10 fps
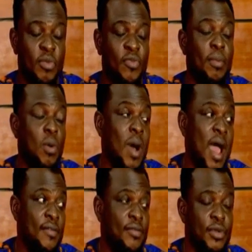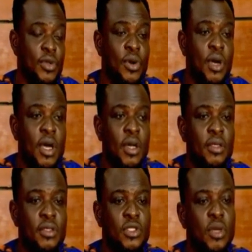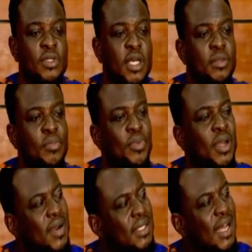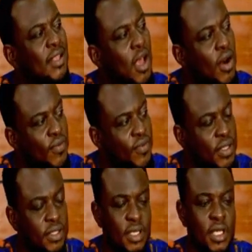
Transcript: from my wife, you know, sometimes creates that conflict.